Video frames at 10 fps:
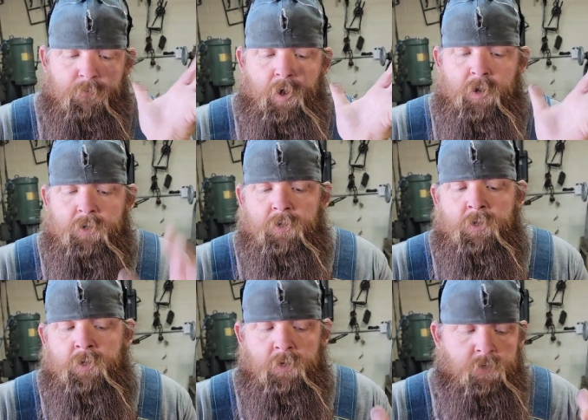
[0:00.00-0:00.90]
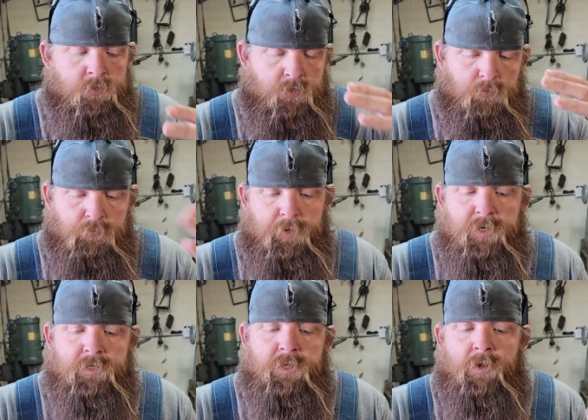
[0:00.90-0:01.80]
fighting. So you can
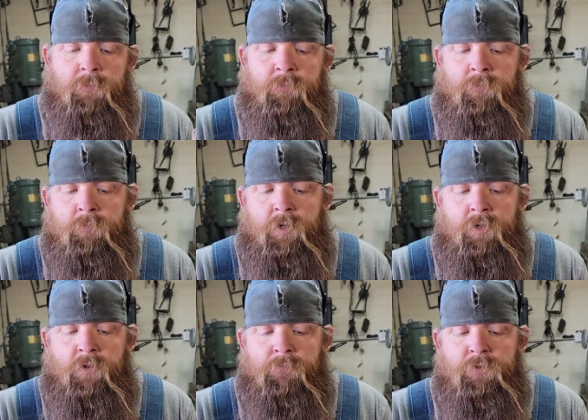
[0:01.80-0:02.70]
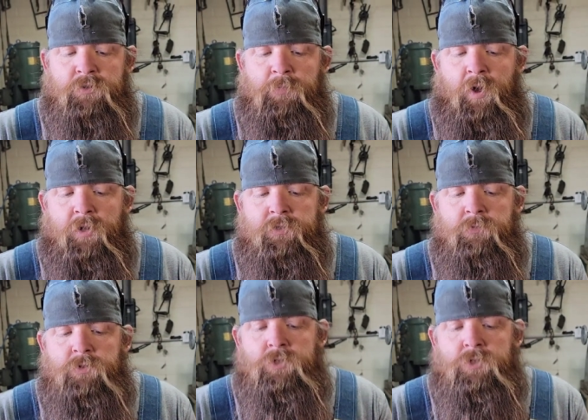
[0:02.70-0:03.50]
place them in different spots. It will